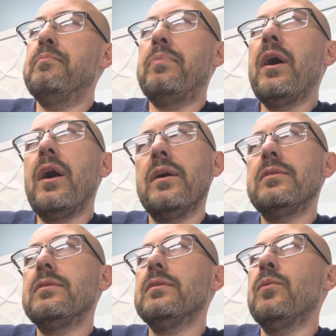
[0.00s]
But
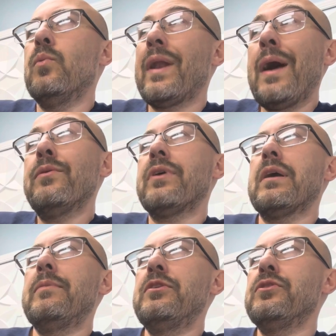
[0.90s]
what I would
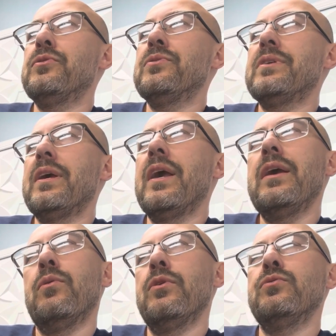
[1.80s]
recommend you do is say, hey,
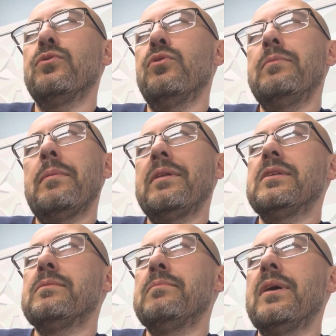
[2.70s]
well, you told me about
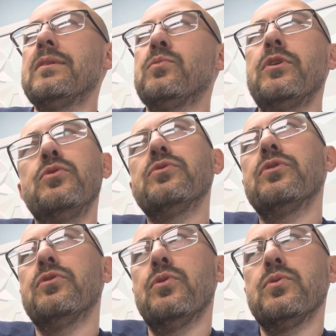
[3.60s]
these meds. What are you
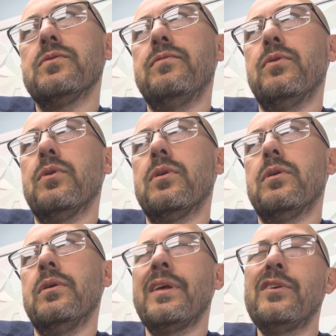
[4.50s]
using those for?
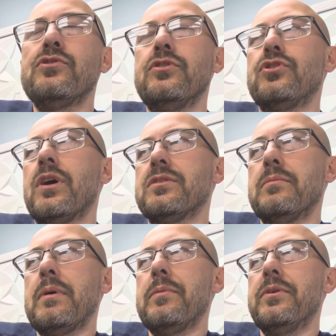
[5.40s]
And that usually jogs their
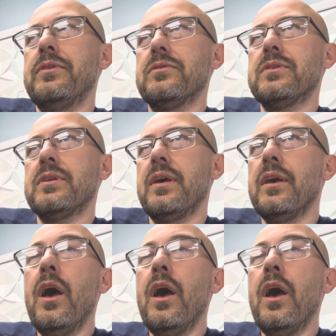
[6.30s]
memory, and they'll say,